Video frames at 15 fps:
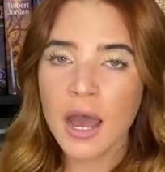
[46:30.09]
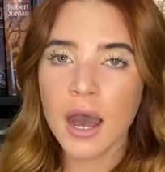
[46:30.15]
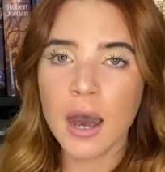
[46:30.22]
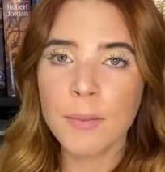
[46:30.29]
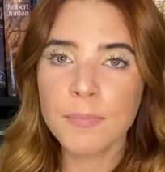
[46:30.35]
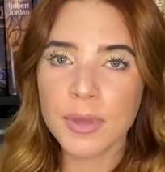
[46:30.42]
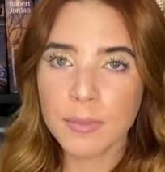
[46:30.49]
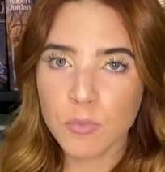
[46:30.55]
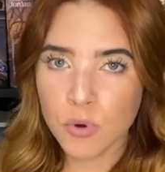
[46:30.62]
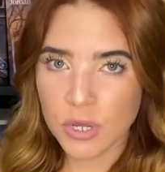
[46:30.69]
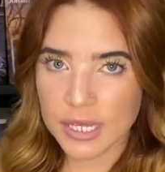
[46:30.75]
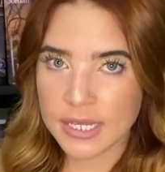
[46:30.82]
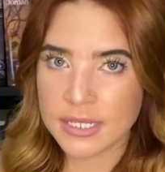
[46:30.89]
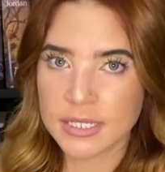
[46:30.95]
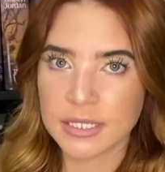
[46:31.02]
a bit more
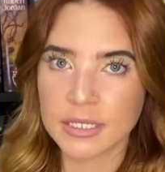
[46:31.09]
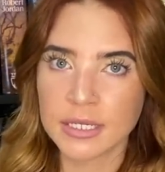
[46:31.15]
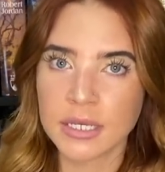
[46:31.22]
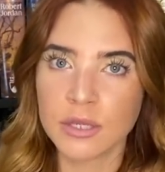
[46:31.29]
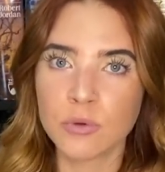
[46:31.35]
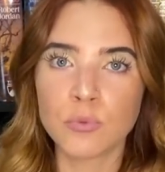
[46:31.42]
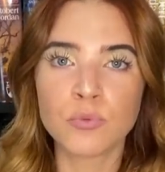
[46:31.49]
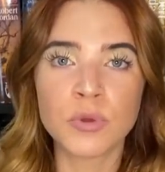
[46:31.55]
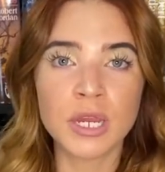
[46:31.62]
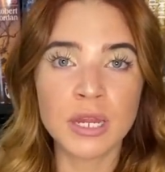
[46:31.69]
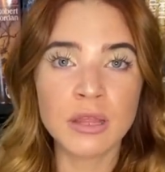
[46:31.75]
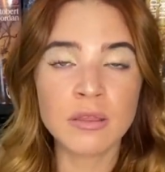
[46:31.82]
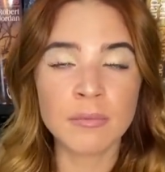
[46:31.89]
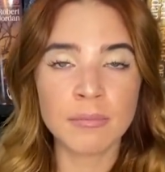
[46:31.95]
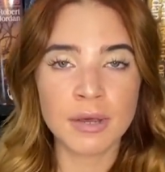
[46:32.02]
easily
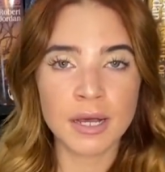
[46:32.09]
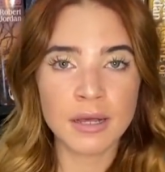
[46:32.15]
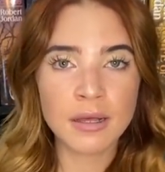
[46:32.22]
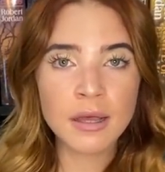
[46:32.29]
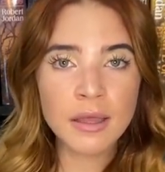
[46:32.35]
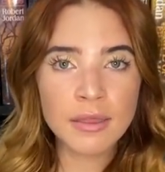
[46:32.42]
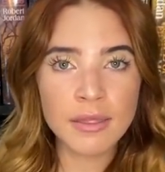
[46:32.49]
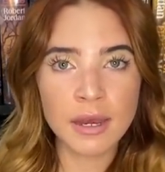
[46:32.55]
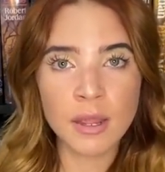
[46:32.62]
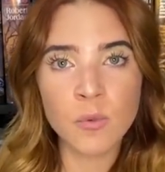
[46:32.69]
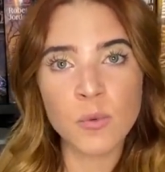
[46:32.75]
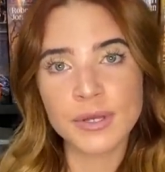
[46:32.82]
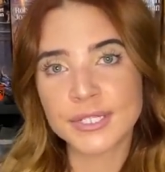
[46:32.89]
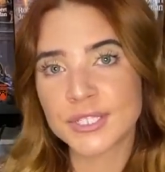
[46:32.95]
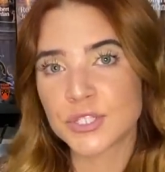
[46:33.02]
reading the manga than I
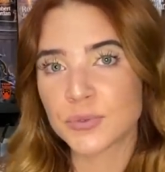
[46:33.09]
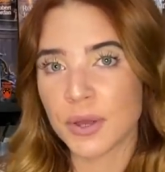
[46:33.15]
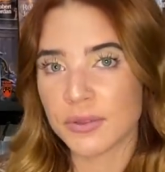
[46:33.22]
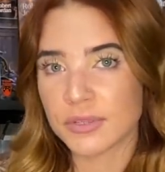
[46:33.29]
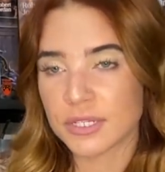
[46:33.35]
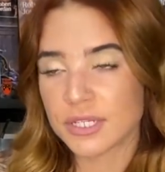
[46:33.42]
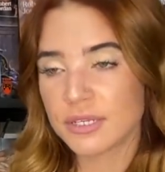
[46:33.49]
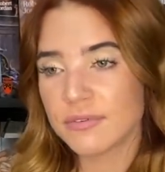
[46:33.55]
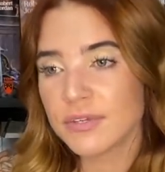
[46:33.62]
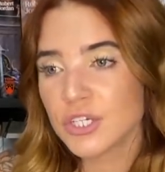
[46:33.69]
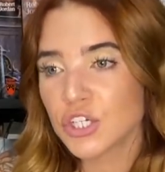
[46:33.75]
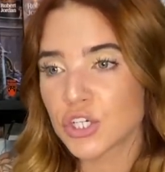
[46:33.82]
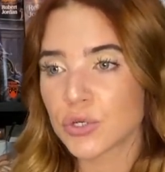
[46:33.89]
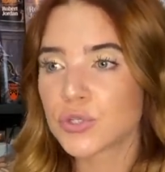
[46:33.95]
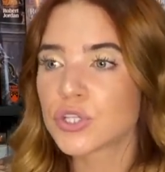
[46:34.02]
was throughout the TV
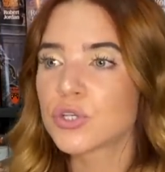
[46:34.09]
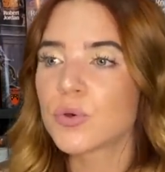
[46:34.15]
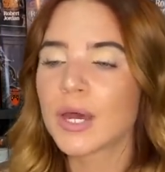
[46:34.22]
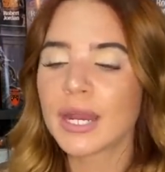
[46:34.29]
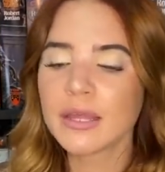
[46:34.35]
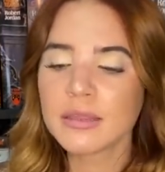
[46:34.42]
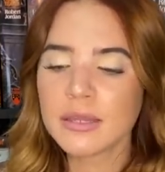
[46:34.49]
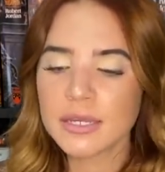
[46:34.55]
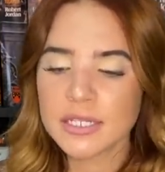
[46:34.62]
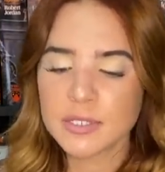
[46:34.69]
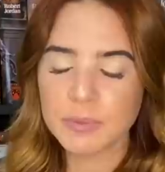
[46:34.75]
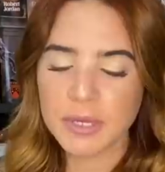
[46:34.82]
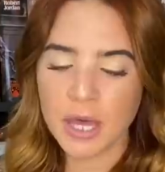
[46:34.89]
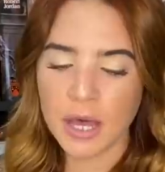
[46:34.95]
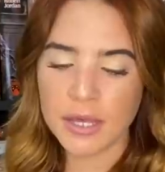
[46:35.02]
show too. And I think it's
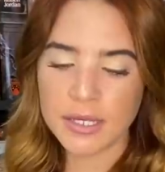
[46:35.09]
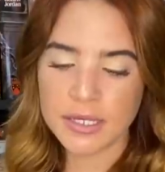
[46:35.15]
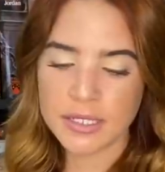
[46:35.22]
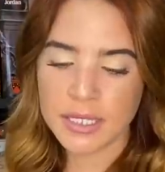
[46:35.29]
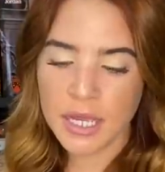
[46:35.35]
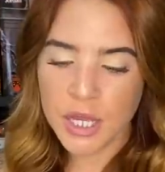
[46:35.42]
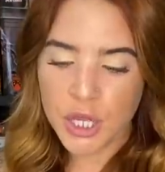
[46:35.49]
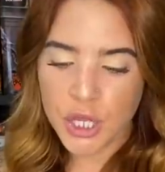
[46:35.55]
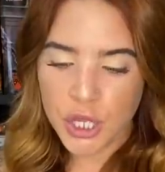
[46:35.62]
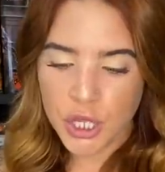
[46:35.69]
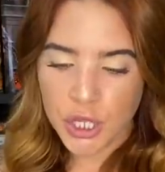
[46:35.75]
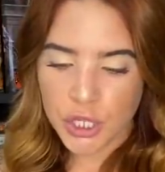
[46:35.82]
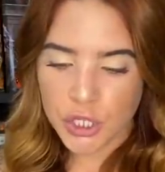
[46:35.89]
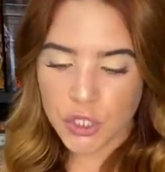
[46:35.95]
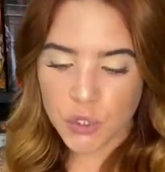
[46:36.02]
because
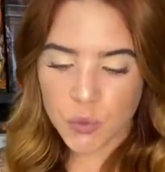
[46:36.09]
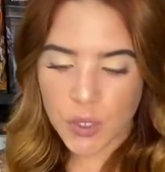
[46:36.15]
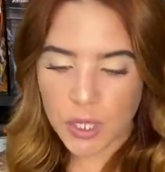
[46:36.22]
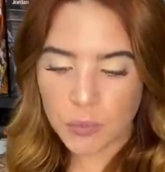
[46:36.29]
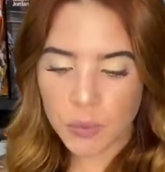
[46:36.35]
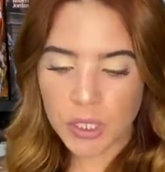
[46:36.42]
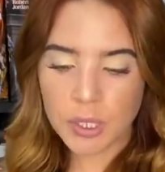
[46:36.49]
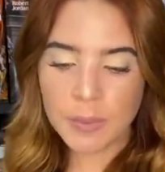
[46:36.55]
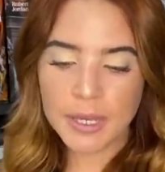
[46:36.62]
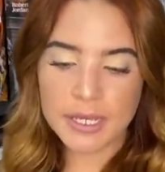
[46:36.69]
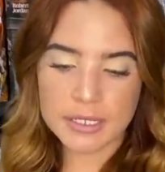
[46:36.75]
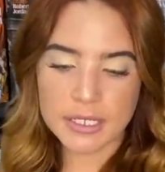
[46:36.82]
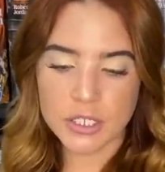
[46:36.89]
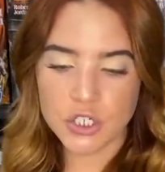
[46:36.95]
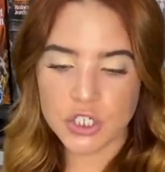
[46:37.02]
you can really pay
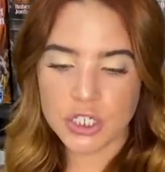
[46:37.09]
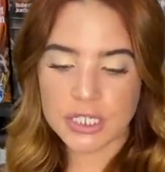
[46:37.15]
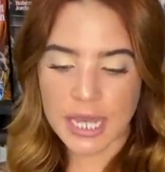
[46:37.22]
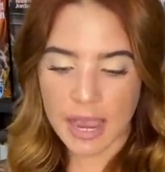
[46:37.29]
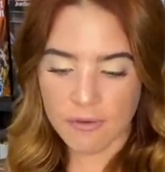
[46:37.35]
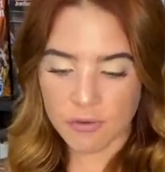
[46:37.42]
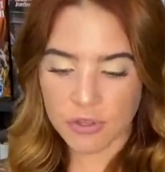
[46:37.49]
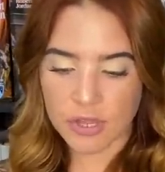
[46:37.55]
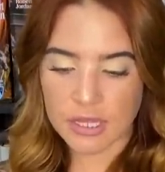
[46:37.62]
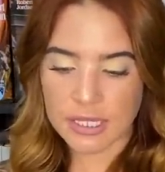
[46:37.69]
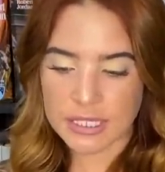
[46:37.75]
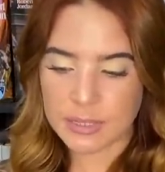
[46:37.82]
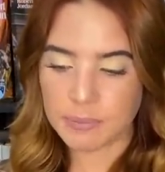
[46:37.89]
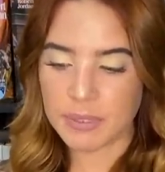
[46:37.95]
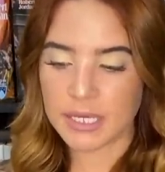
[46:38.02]
attention to everything
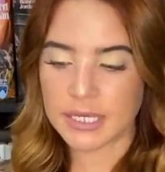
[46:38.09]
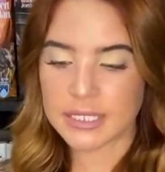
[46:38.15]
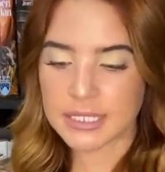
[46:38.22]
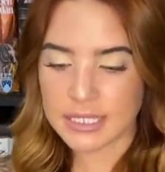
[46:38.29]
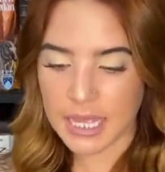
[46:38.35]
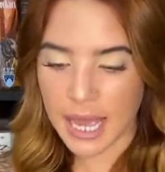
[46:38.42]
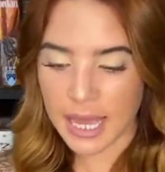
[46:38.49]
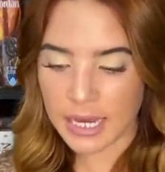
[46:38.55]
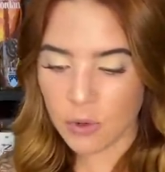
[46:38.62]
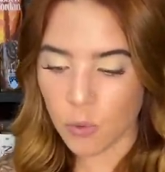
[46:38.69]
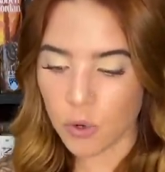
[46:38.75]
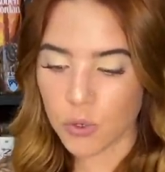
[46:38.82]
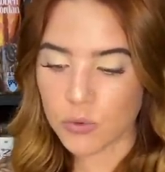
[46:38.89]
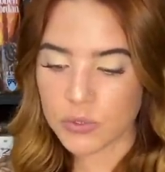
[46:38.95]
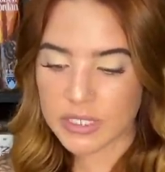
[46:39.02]
that's being said
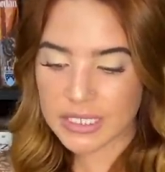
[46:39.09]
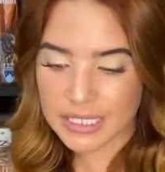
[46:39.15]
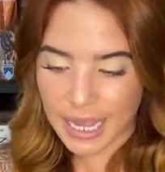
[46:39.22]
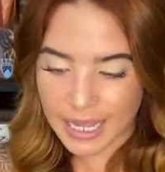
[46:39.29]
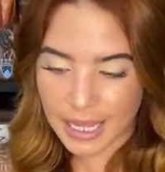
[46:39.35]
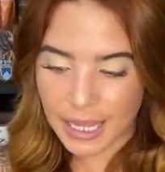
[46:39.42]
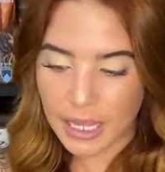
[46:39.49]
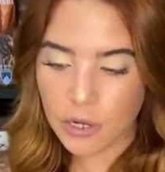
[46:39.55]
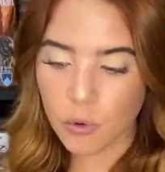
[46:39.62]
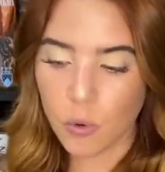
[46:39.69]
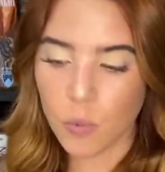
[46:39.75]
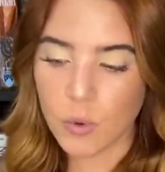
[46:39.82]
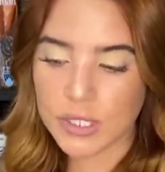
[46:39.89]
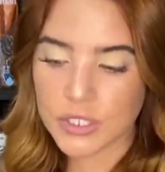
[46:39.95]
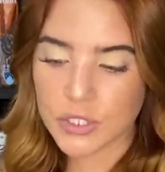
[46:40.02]
or who's saying it or
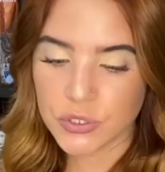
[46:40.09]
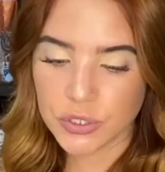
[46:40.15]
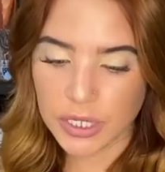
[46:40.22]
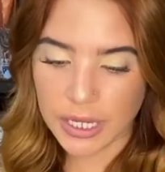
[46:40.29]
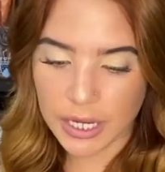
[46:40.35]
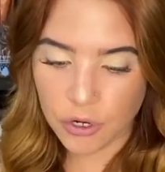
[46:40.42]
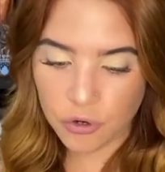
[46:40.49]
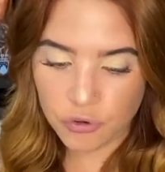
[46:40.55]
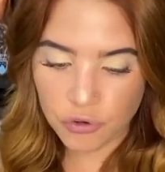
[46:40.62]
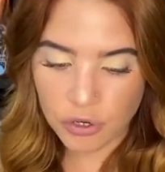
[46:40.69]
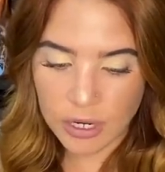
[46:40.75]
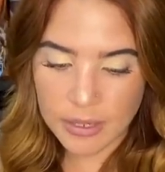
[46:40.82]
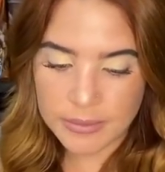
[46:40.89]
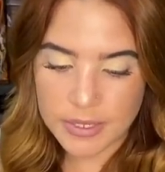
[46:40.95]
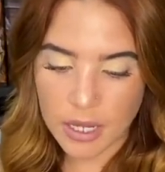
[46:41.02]
what certain character
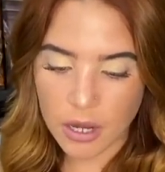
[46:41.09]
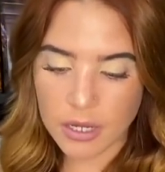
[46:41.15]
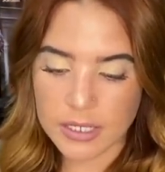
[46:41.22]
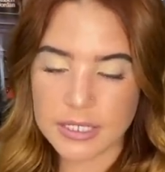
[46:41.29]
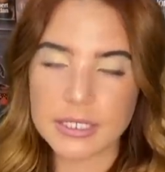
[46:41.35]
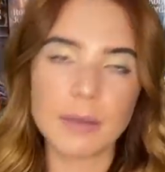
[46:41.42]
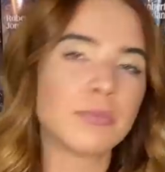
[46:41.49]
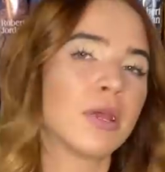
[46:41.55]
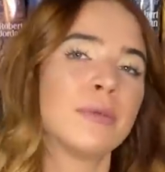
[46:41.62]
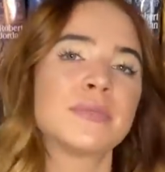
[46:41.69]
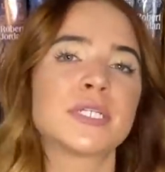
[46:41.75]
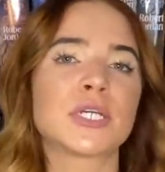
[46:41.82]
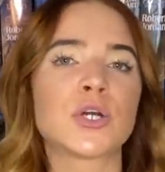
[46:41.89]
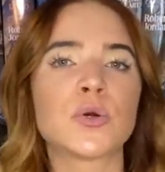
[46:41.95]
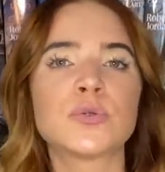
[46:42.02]
names are because sometimes
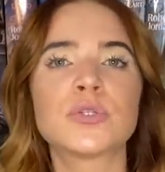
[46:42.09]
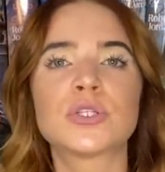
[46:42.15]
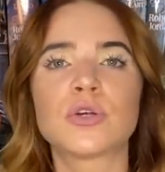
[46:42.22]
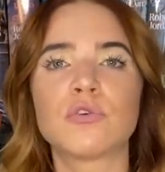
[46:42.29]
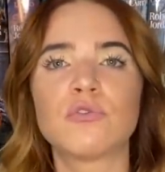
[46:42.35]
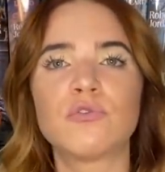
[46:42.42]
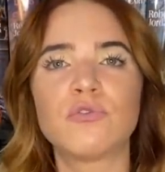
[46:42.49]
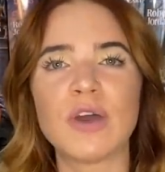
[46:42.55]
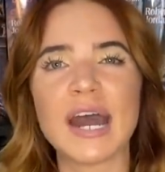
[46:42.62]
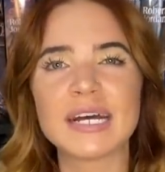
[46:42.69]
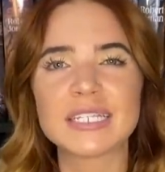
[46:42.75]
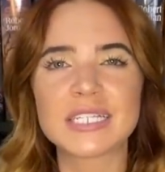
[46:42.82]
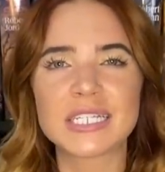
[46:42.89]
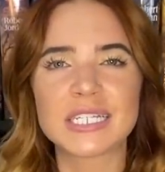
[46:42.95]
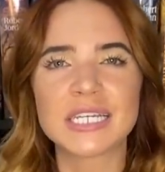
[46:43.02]
it goes so
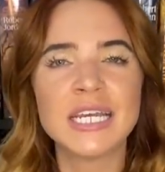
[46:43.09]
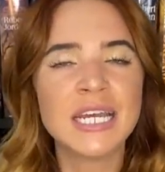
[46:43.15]
fast